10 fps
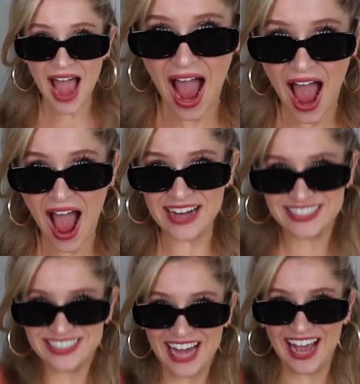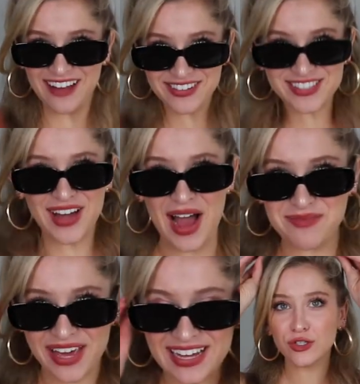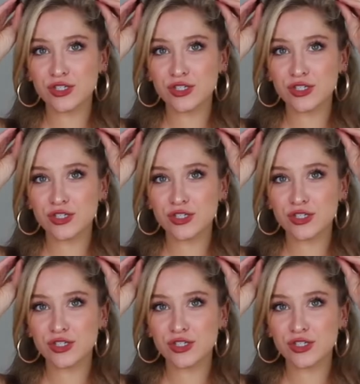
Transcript: Ah, okay, I feel so happy.